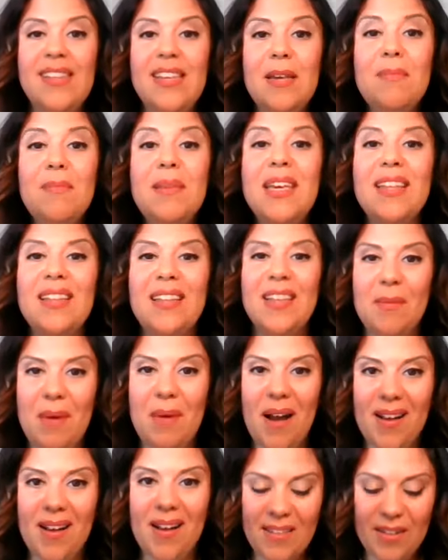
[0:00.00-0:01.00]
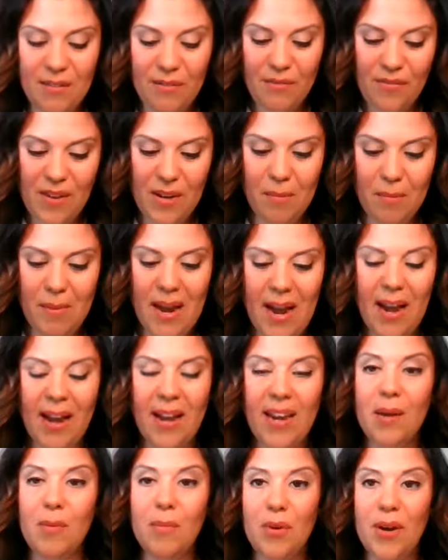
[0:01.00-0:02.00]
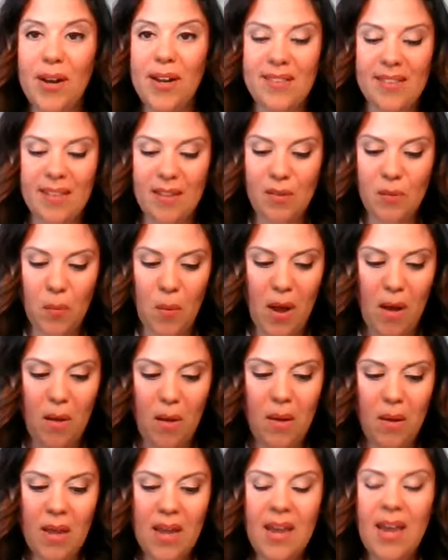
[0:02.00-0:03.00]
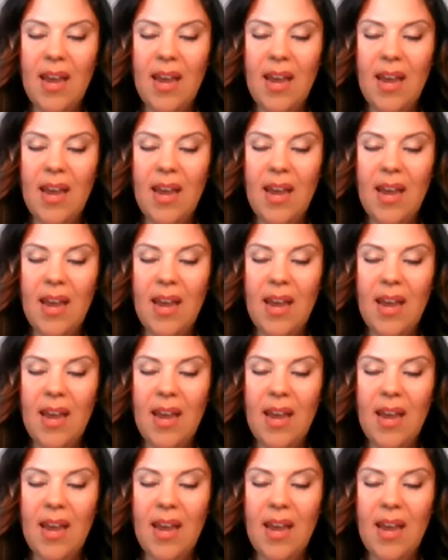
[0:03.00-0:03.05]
seemingly positive feedback and praise as well.